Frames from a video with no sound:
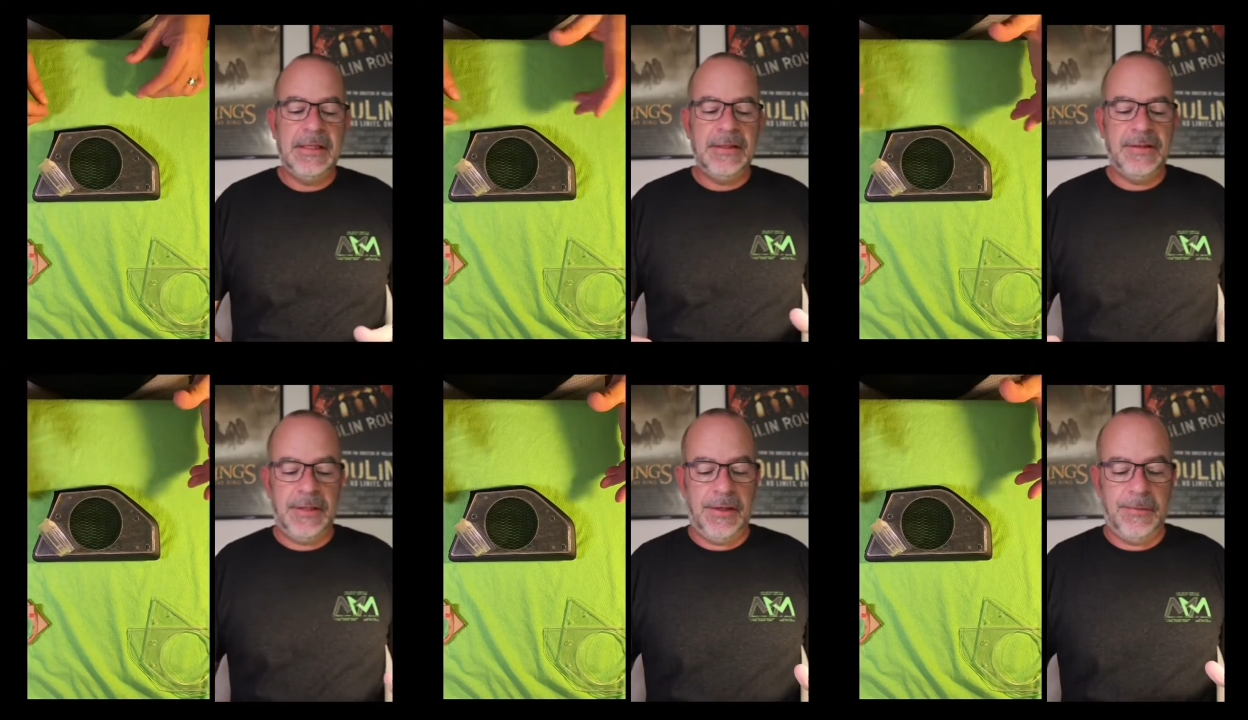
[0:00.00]

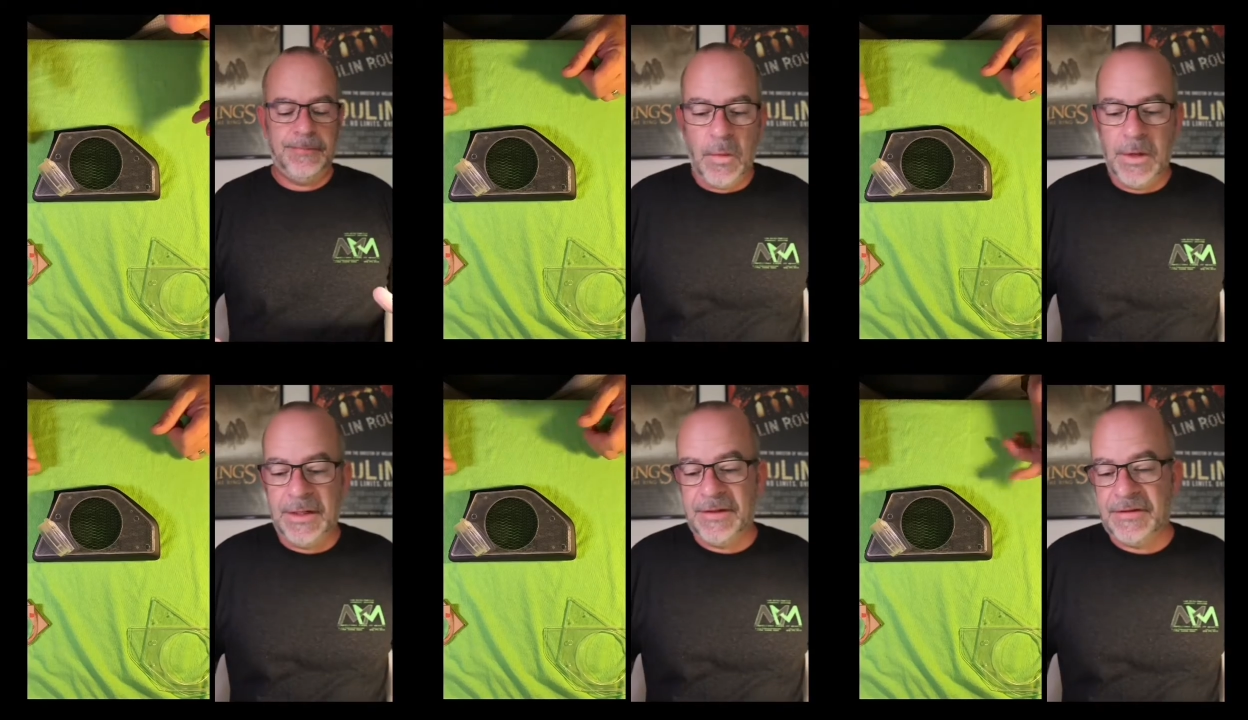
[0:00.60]
So we'll
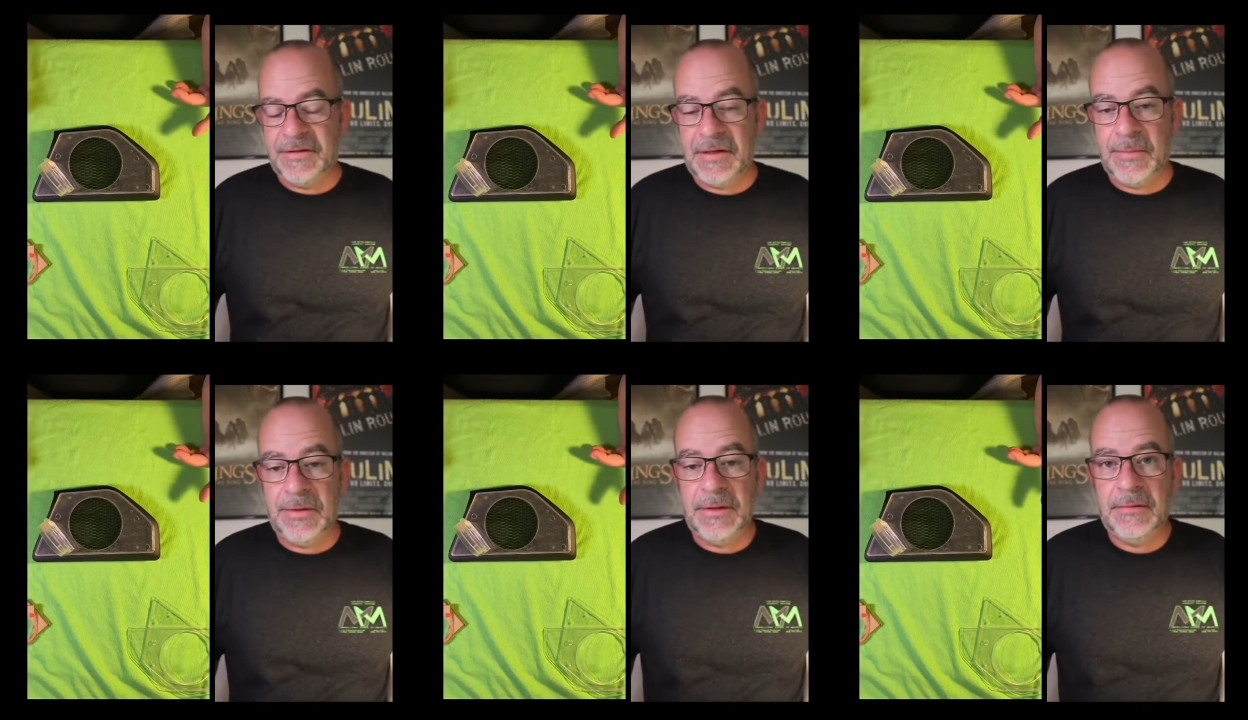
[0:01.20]
get this
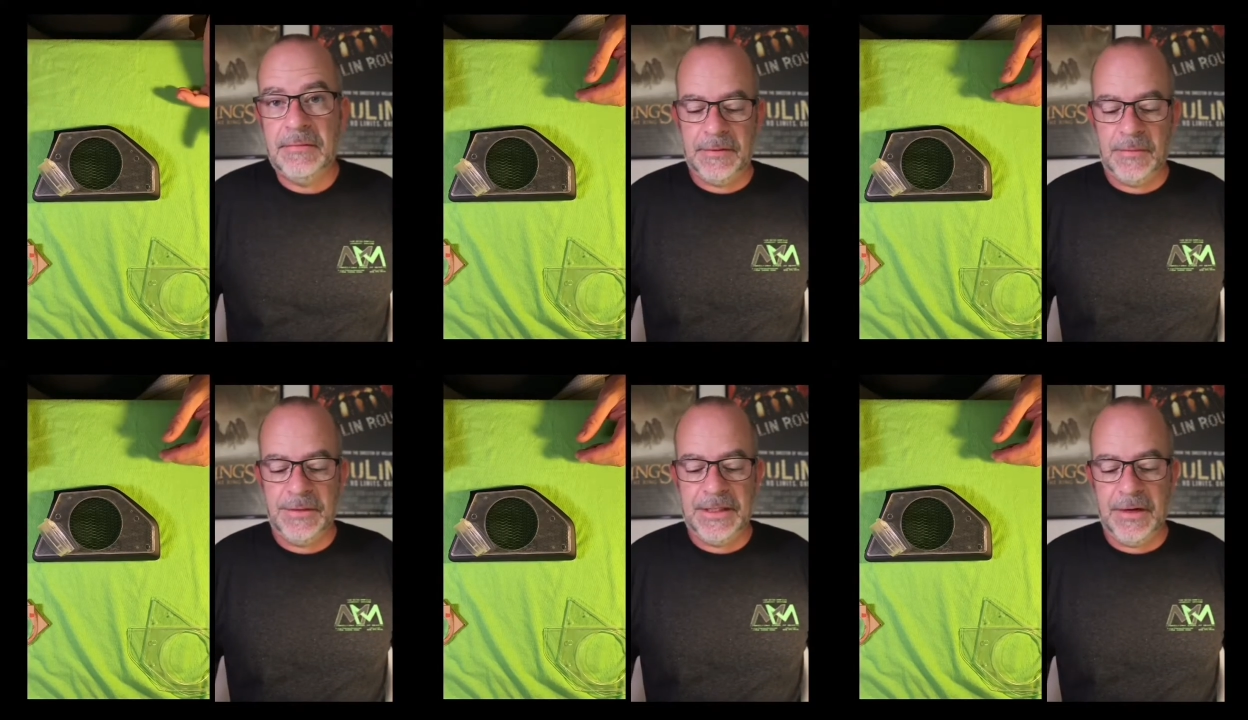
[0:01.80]
assembled, and we'll
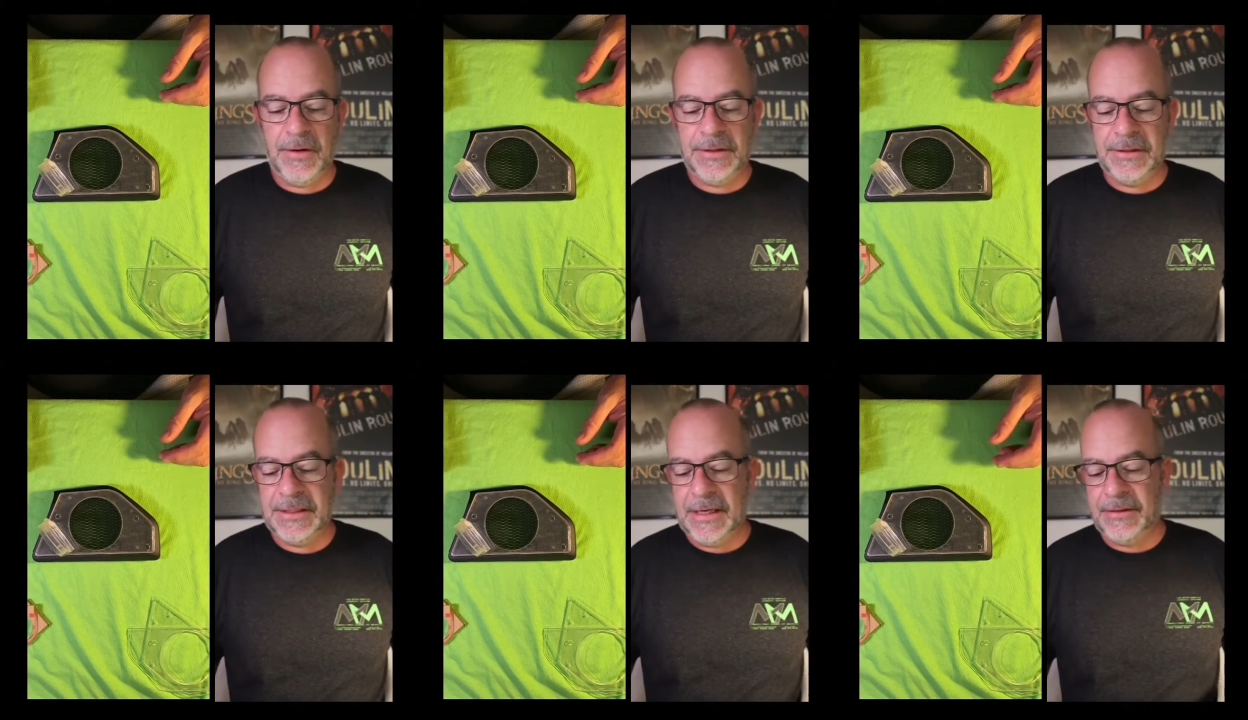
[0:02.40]
see how it all
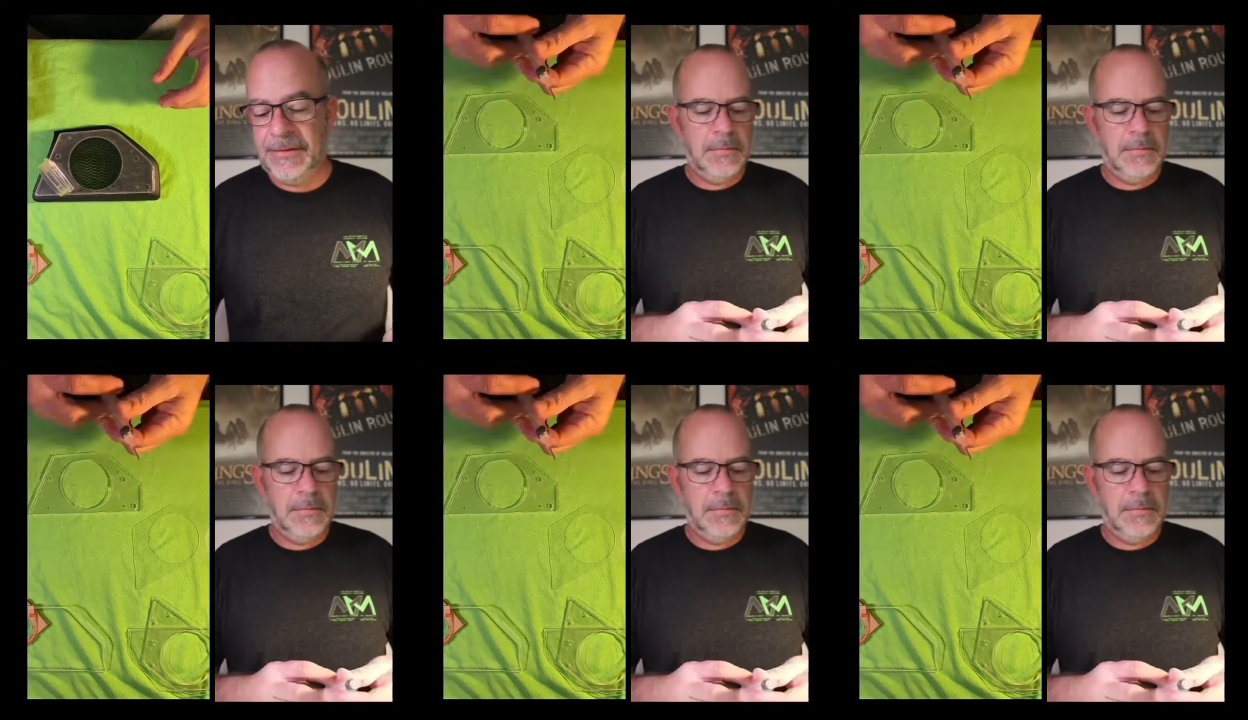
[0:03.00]
turns out.